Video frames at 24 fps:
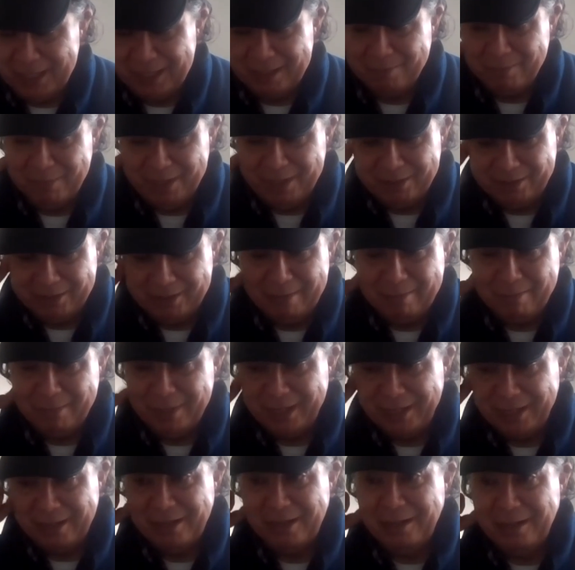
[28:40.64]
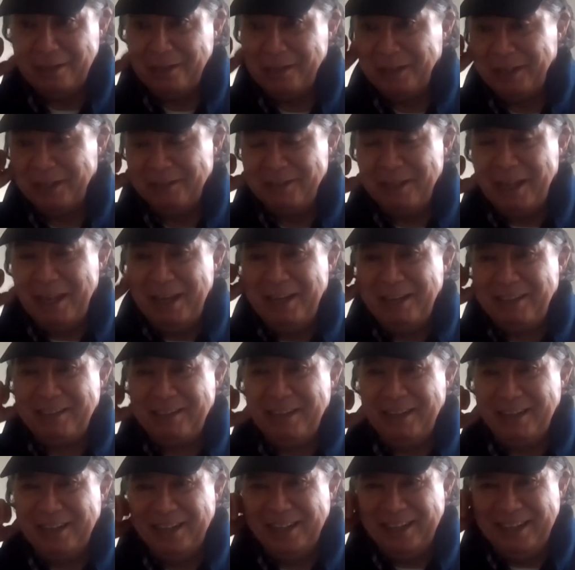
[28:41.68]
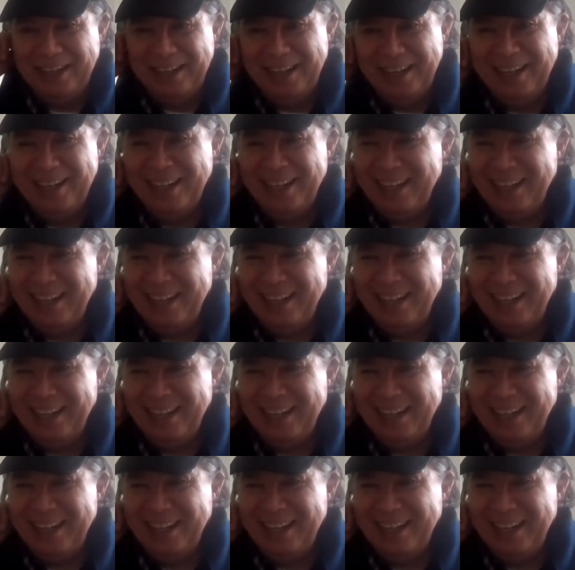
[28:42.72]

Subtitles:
got messed up by colonization.